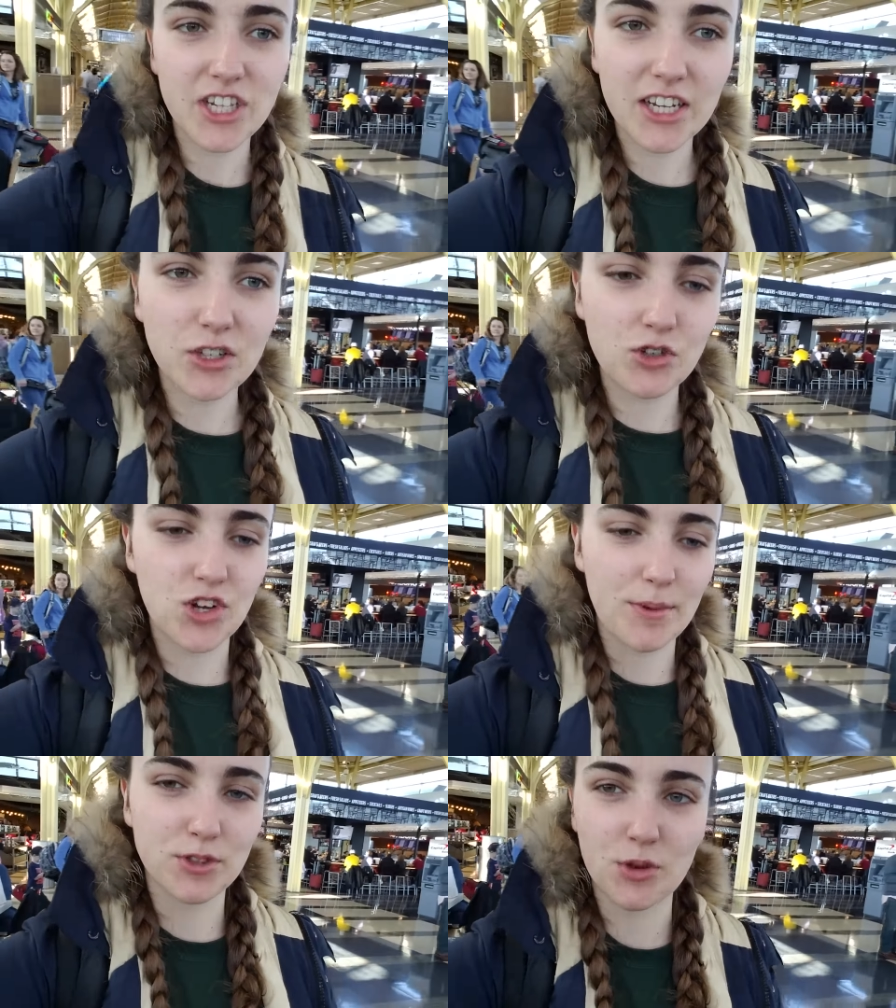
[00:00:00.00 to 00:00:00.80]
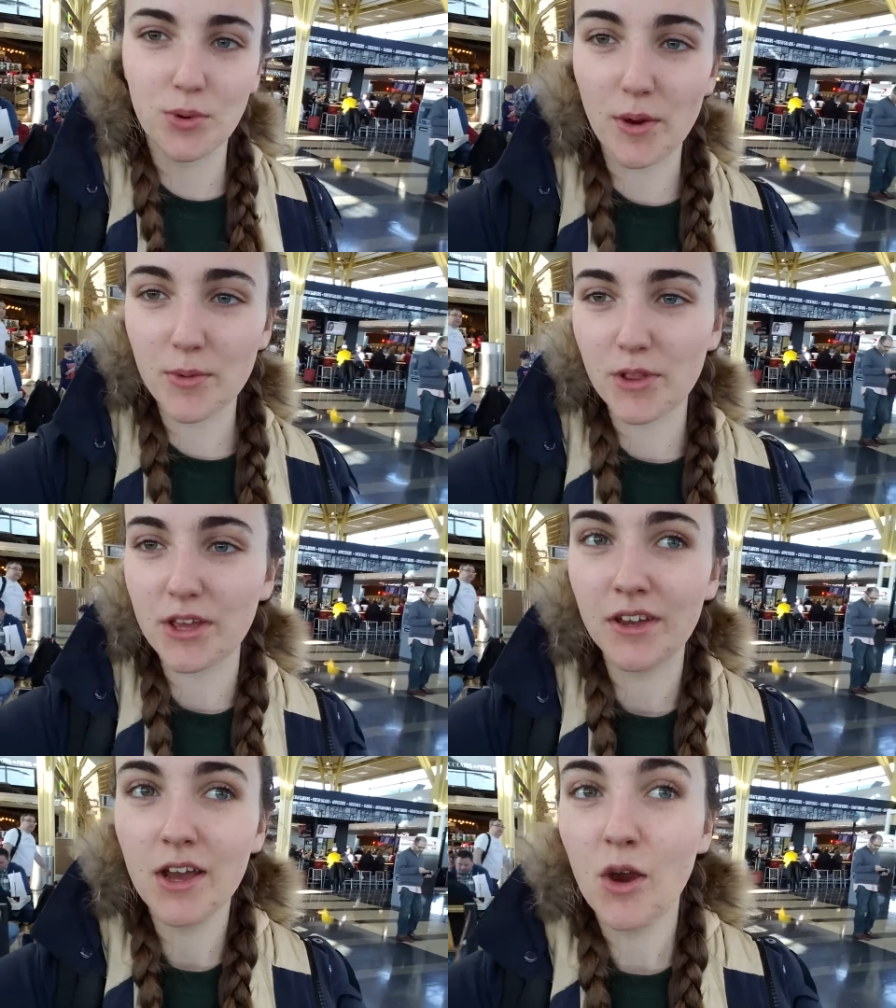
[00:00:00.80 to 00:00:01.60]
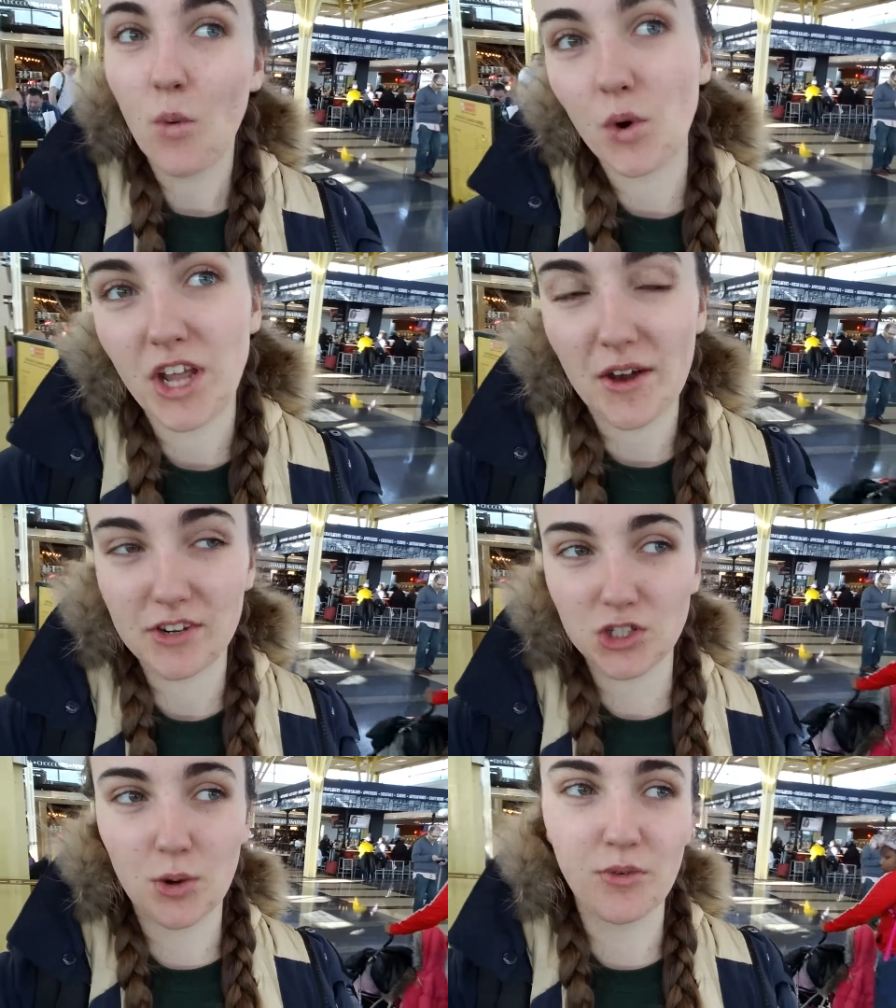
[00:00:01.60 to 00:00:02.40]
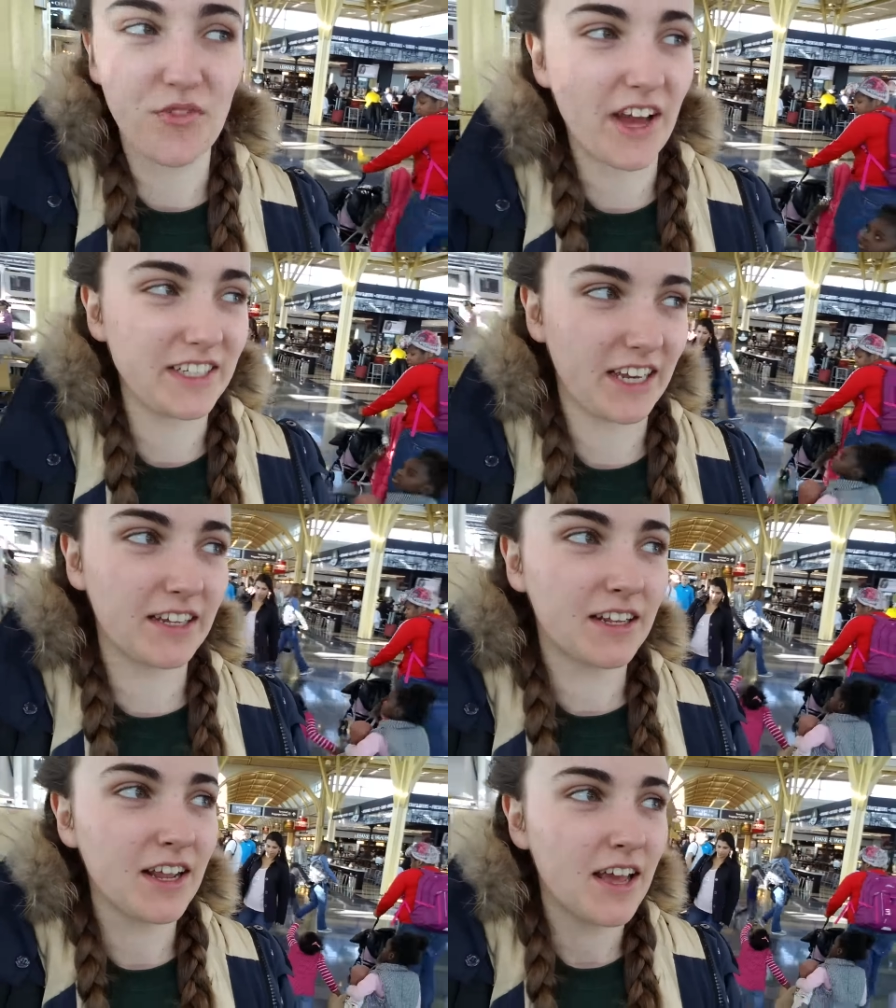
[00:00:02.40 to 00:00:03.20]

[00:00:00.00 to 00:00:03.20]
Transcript: channel username, so you probably won't have any trouble finding it.